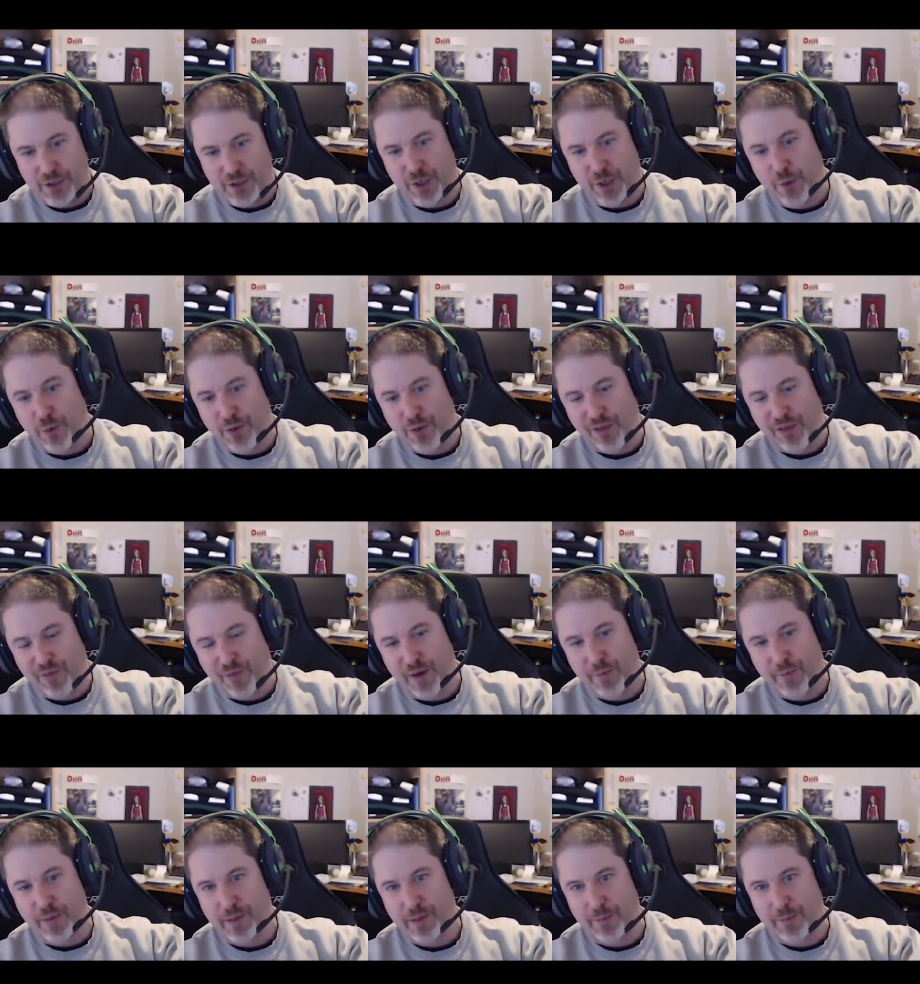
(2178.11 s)
two
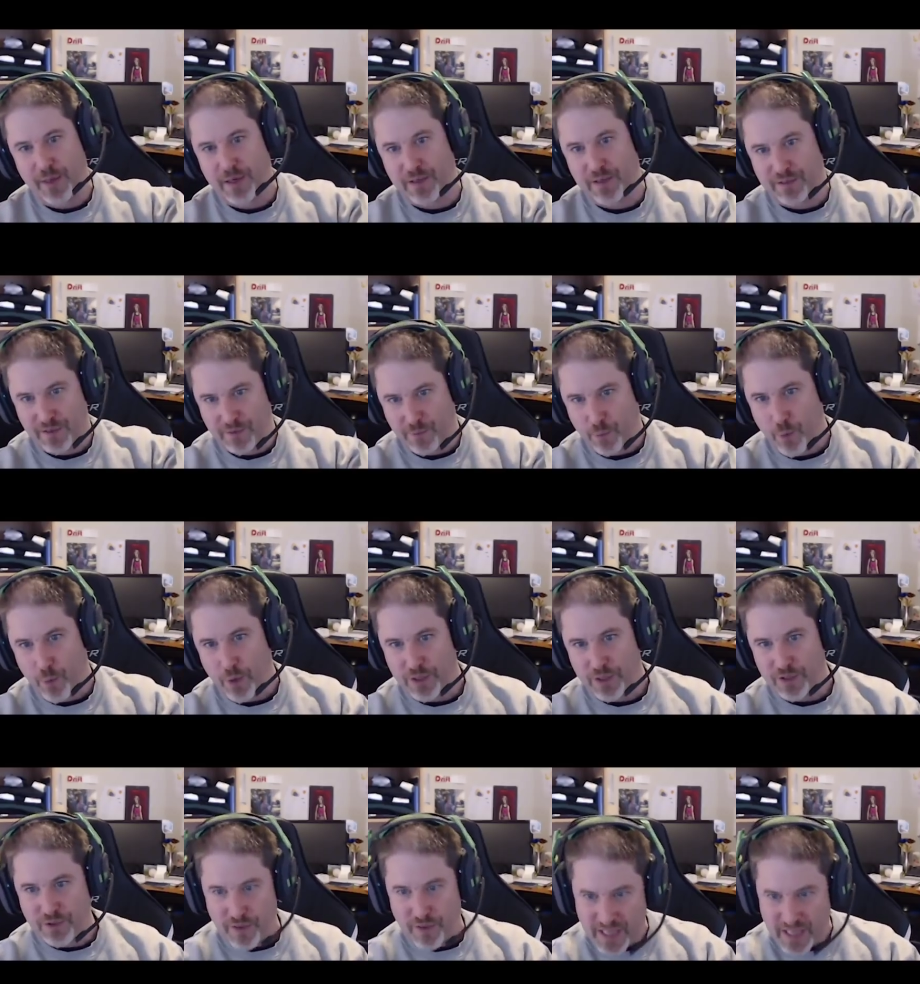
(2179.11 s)
three millimeters of
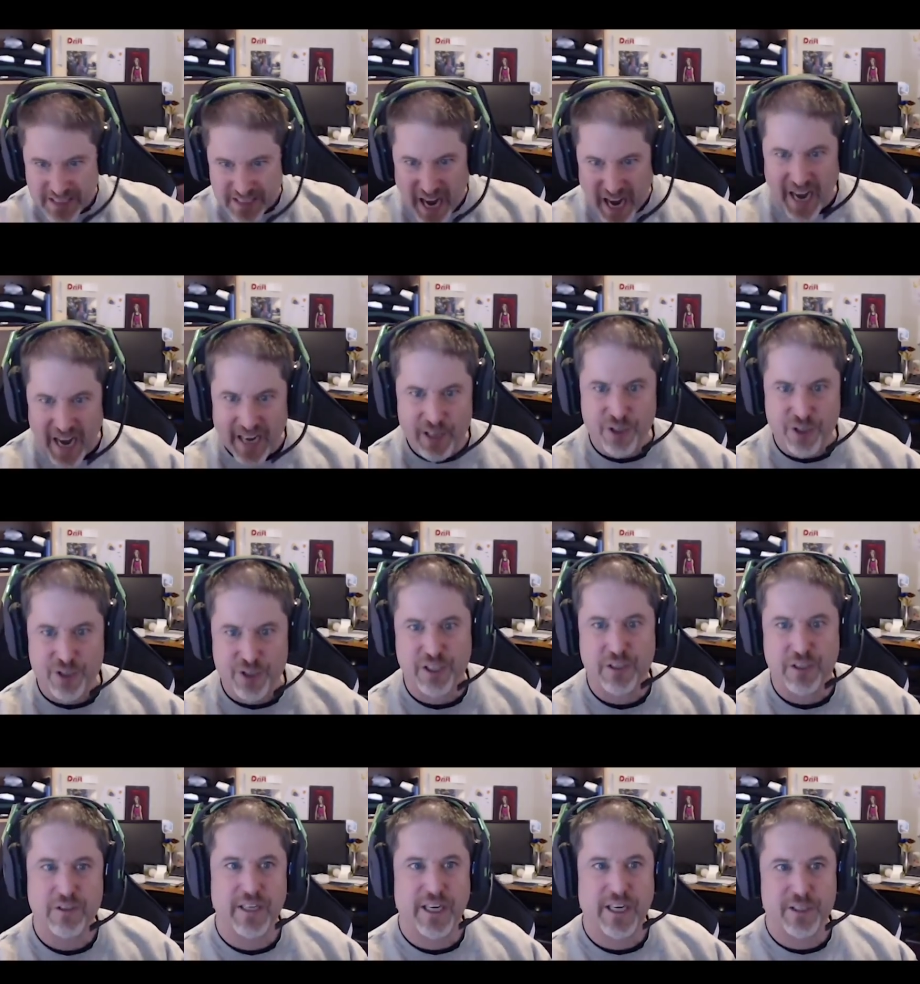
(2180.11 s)
wood. So the entire
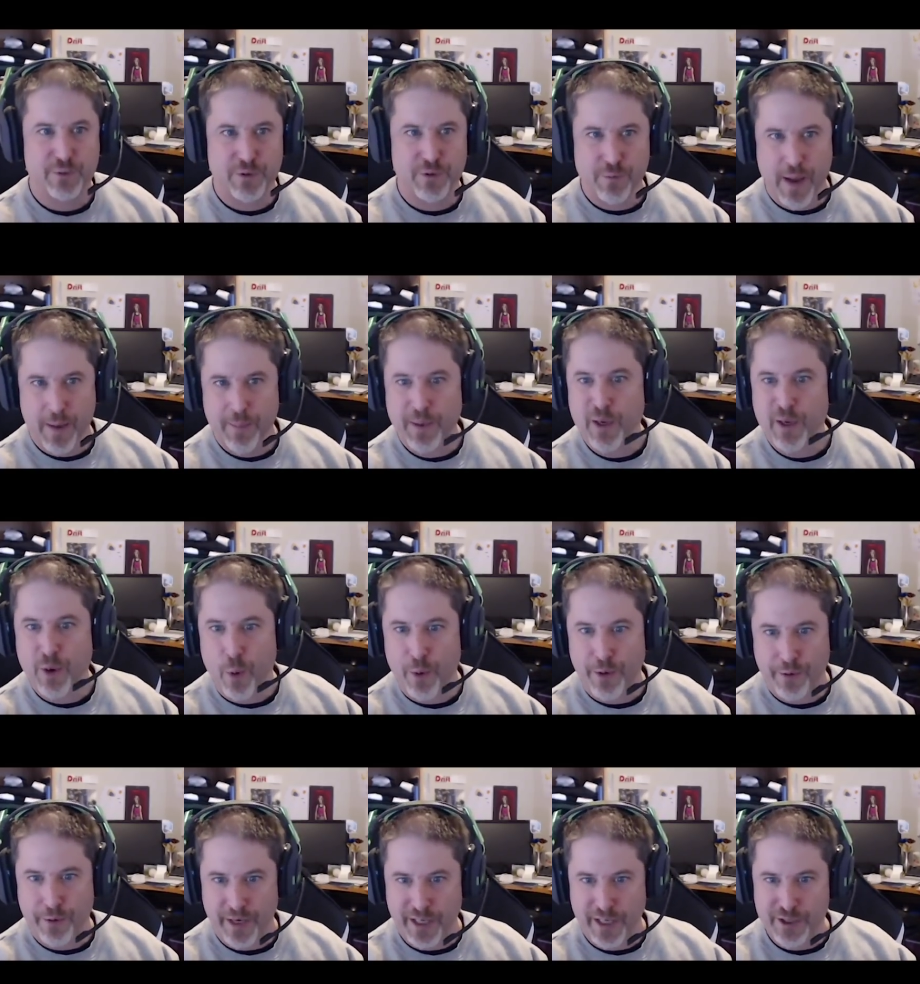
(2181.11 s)
shield edge was maybe a
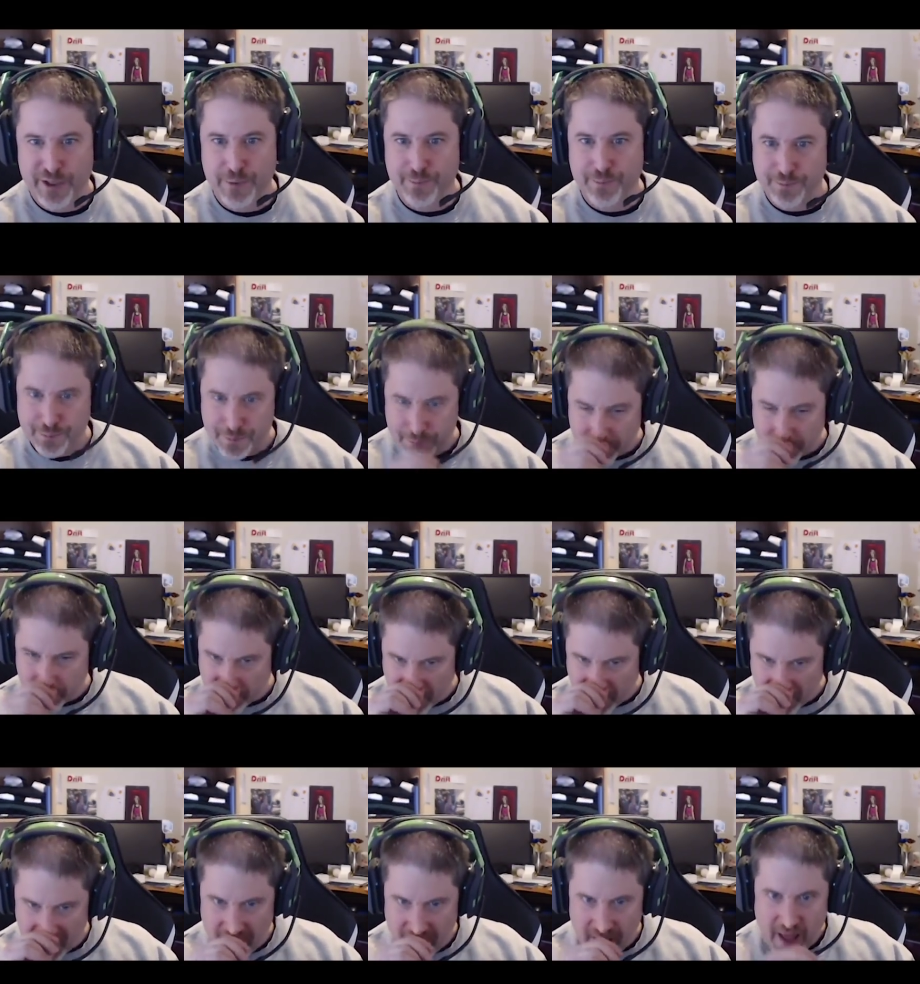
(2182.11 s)
quarter inch.
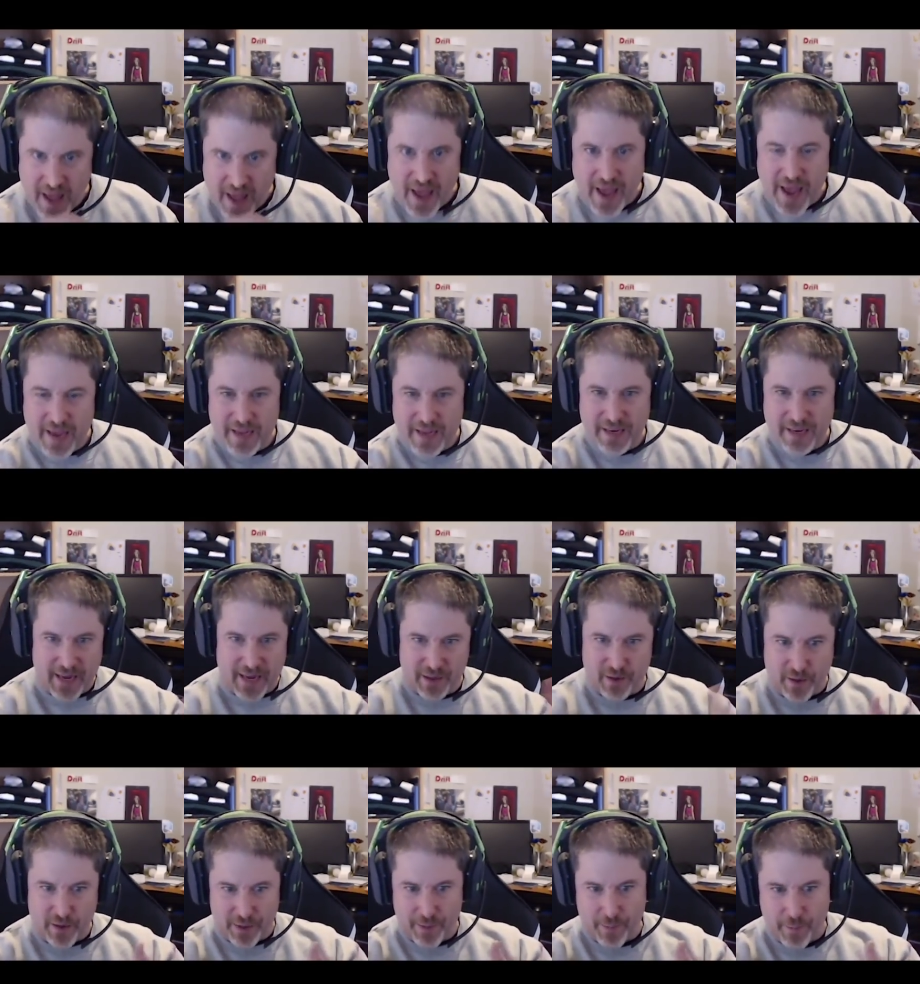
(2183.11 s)
And
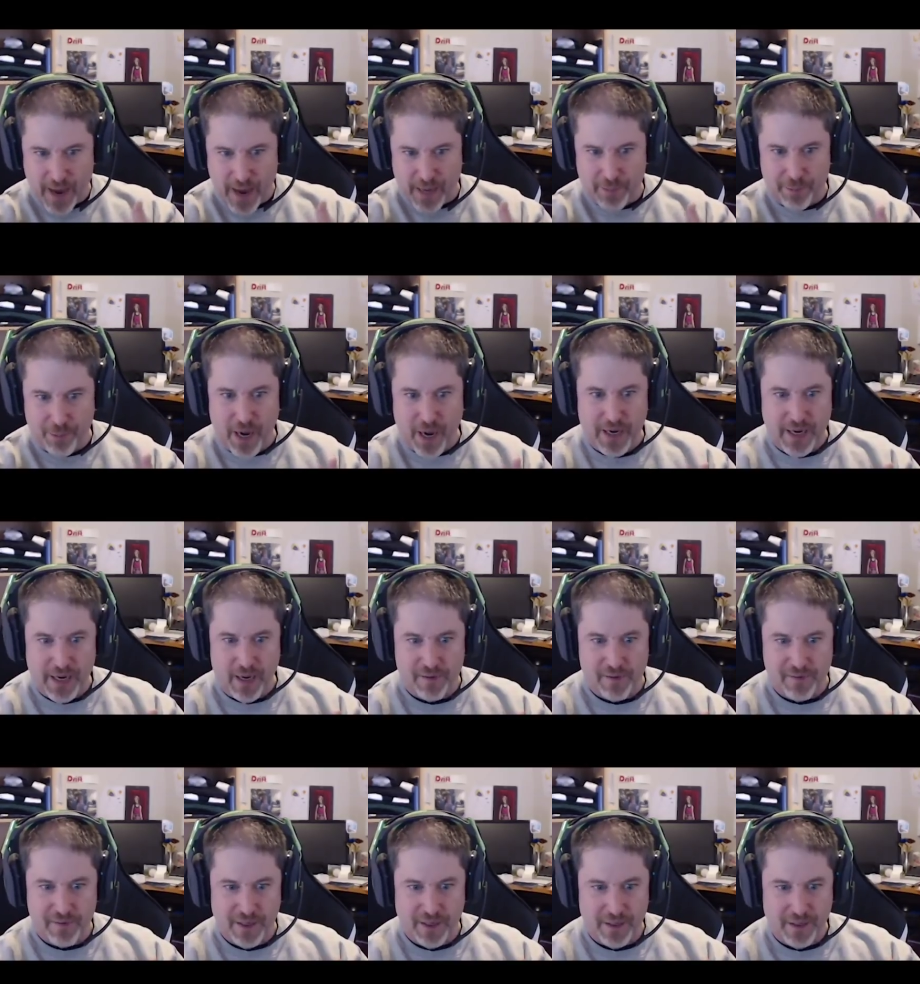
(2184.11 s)
and and the main body
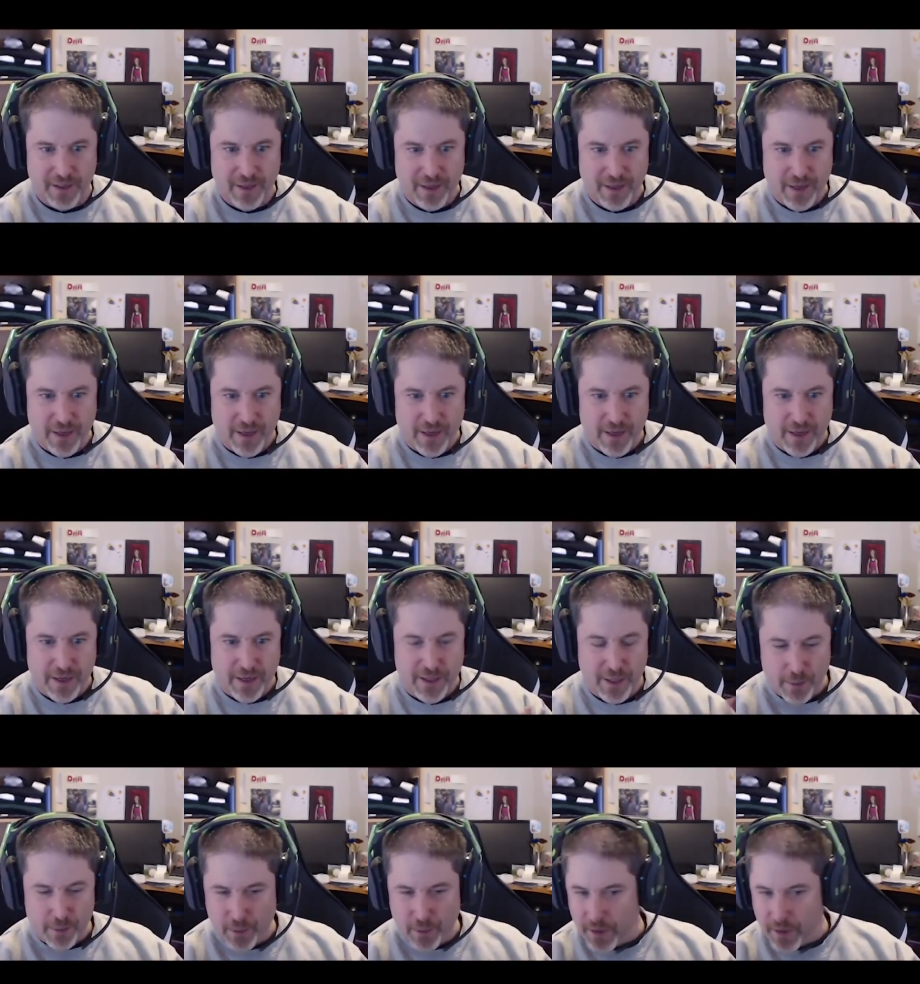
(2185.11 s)
of it,
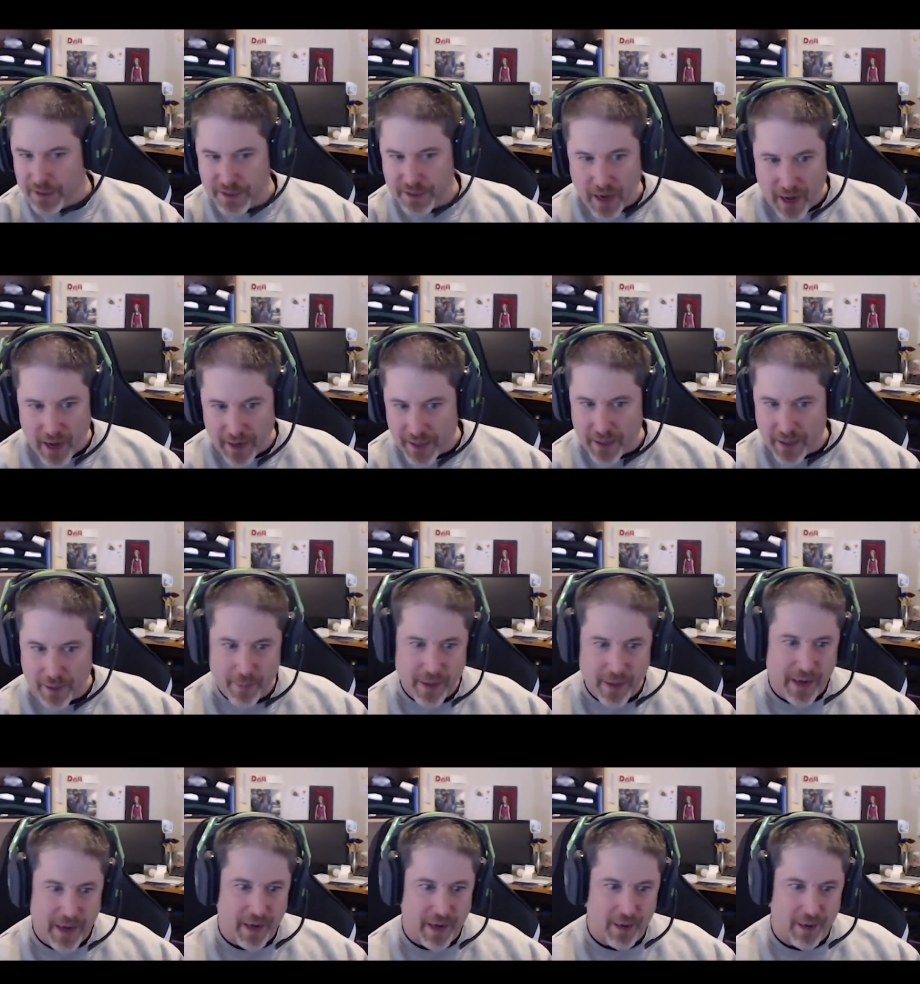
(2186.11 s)
you're really talking
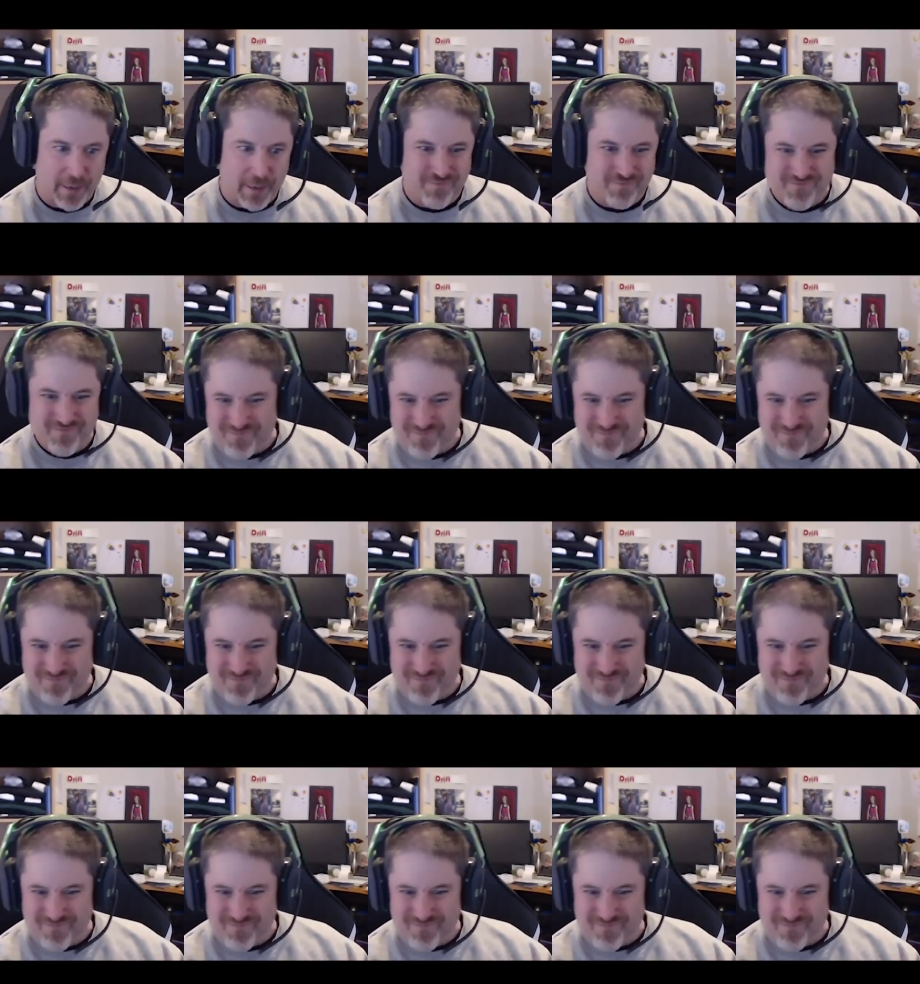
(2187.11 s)
about